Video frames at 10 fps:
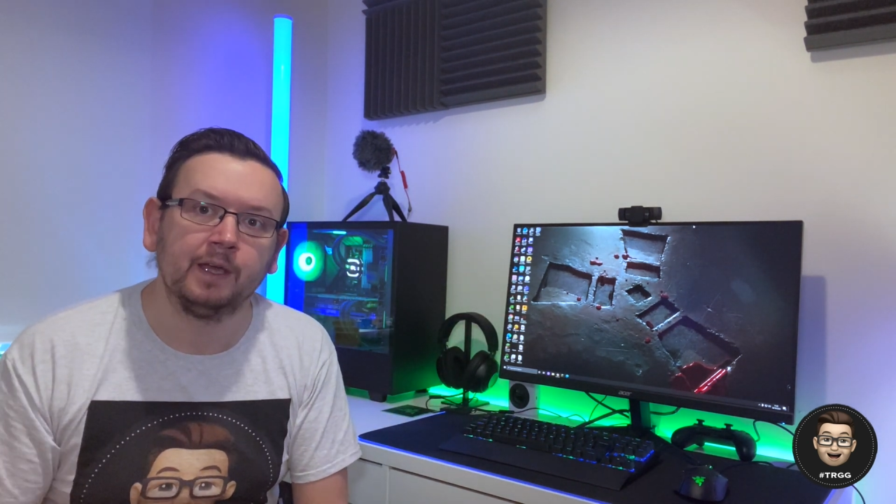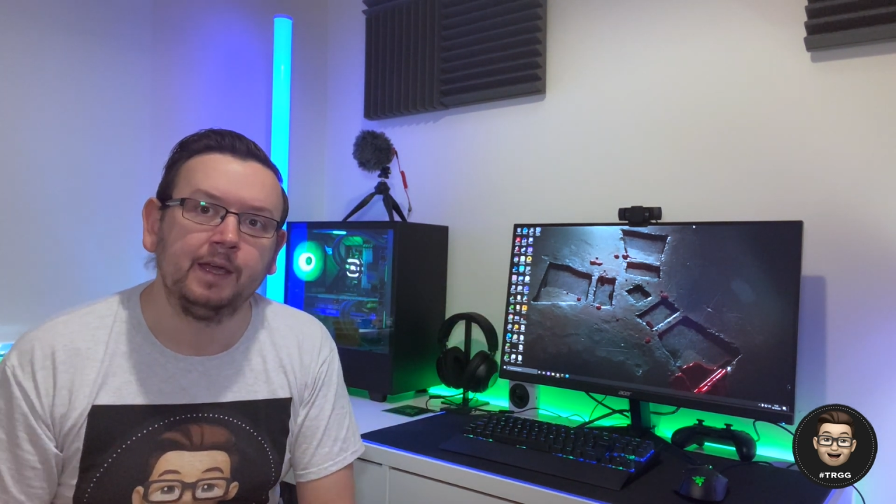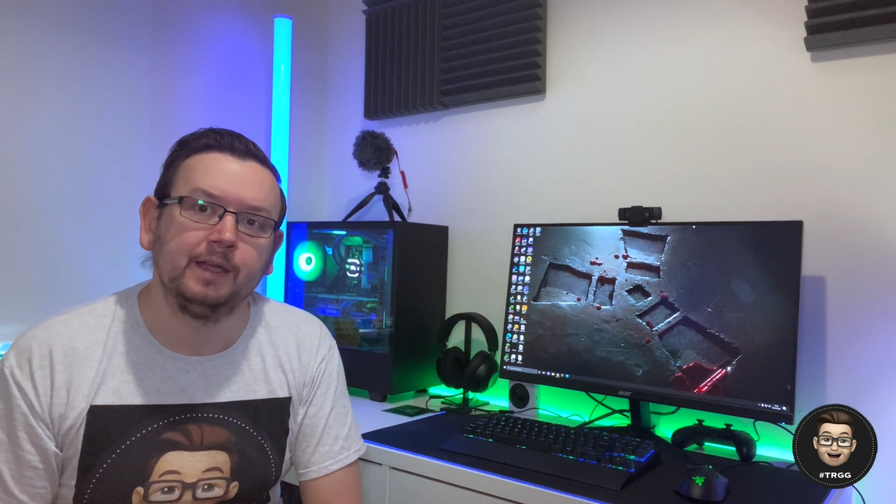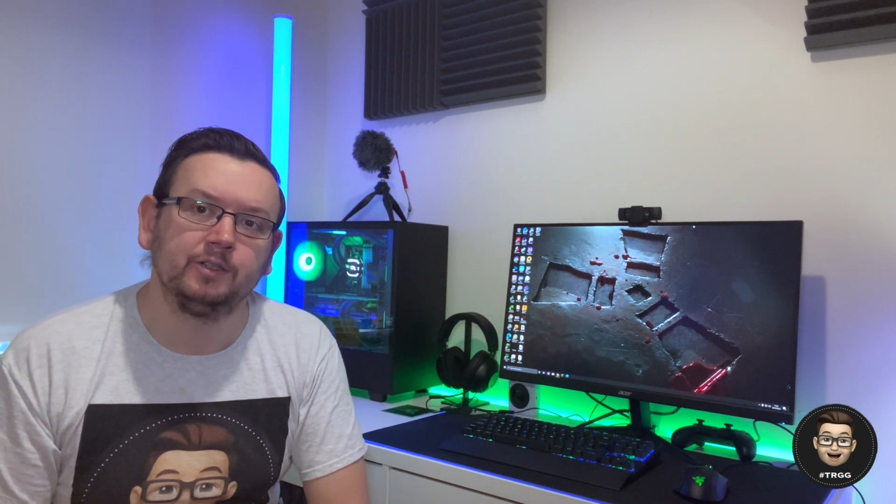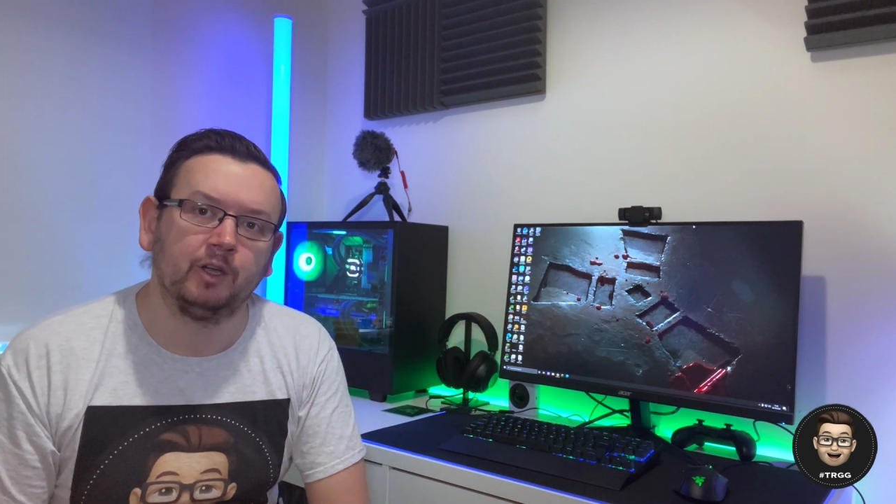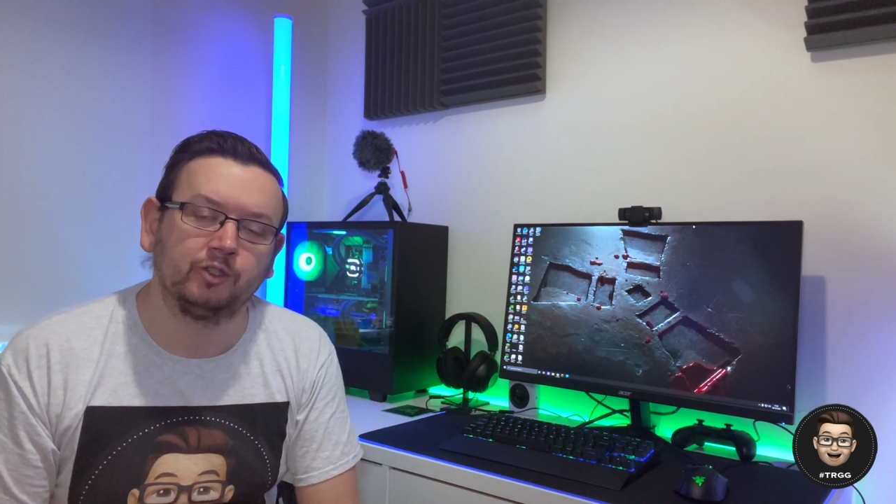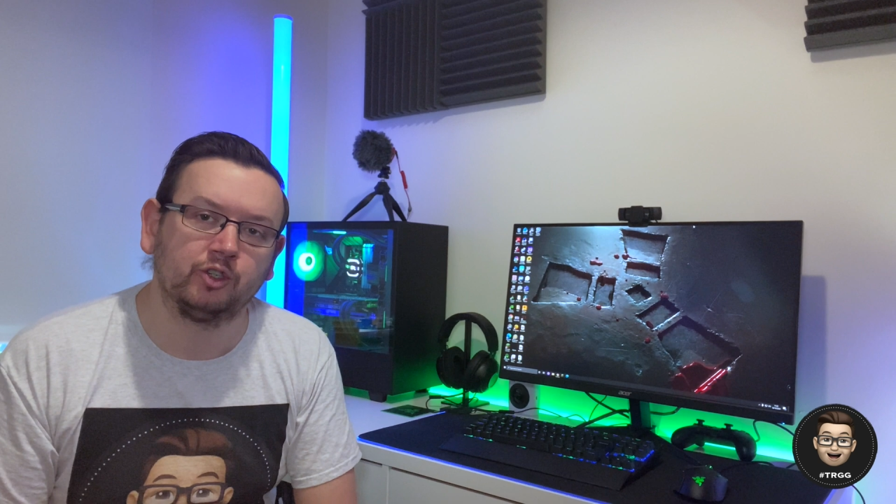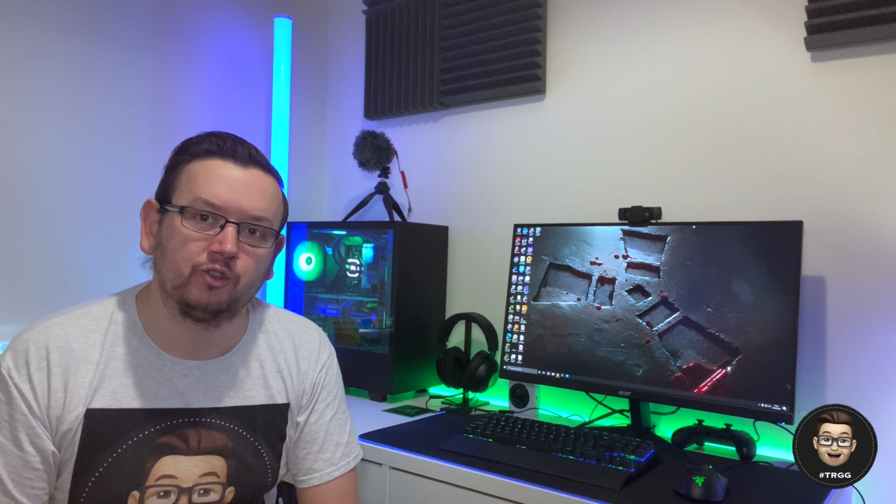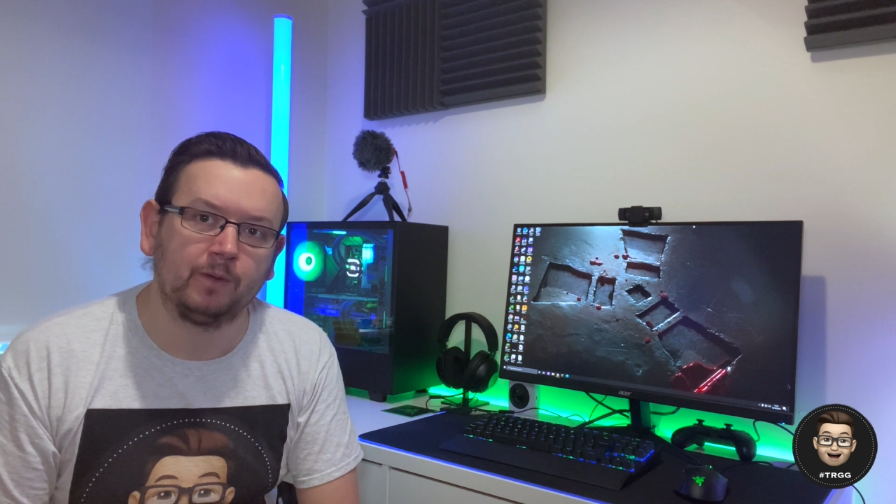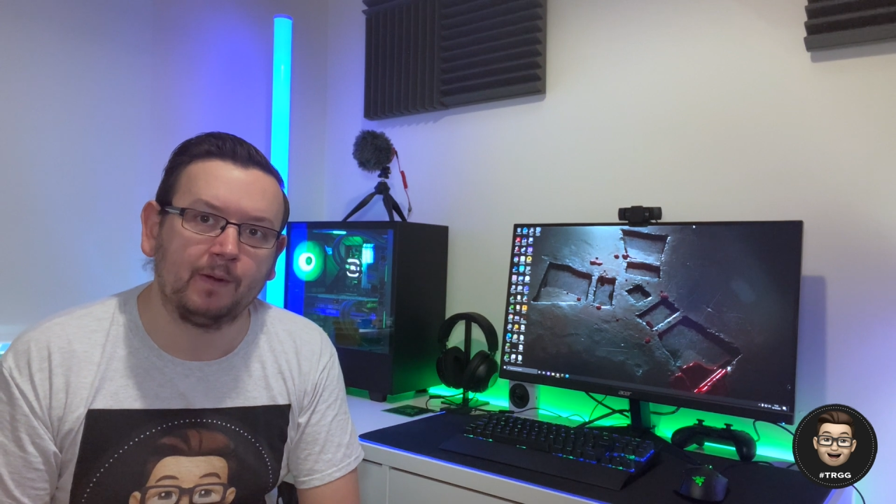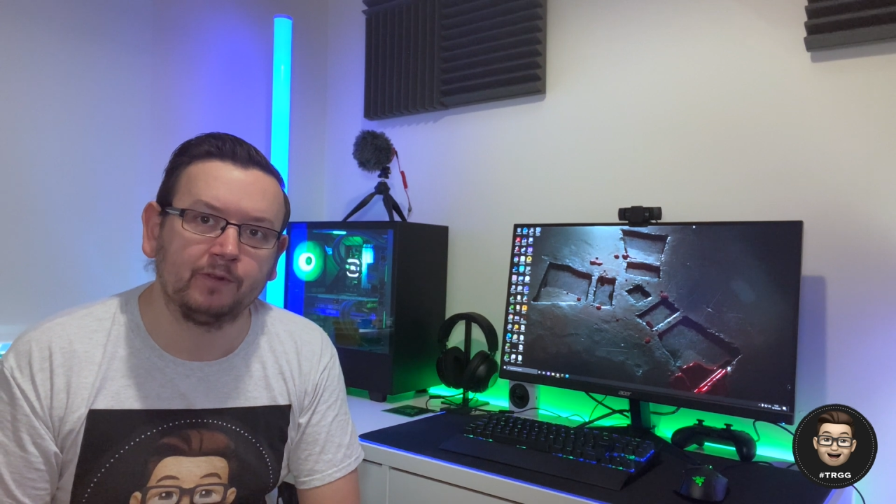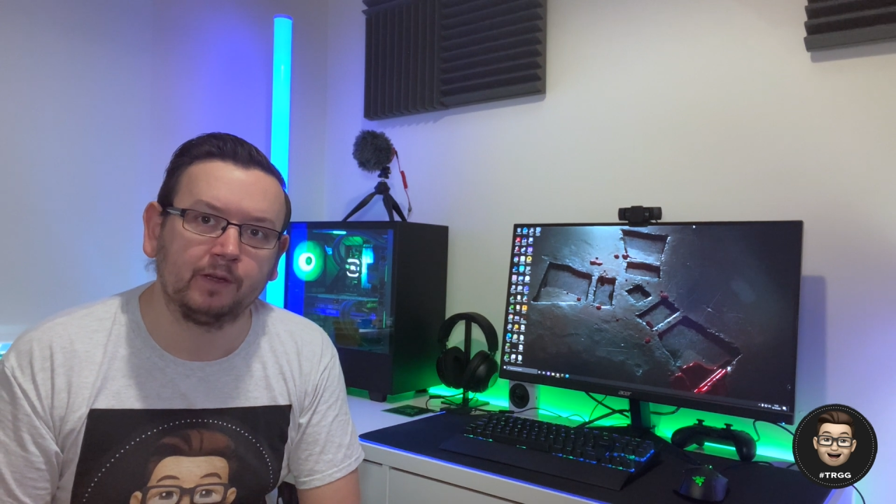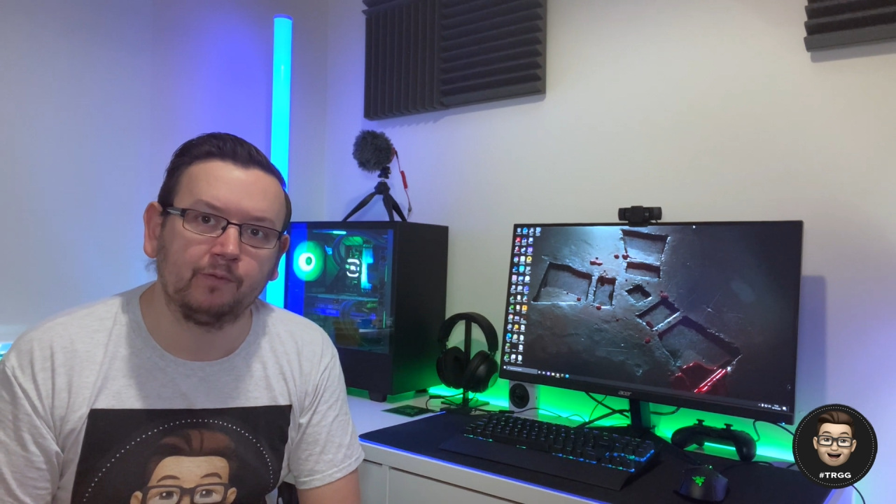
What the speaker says: It's nice to stream everything in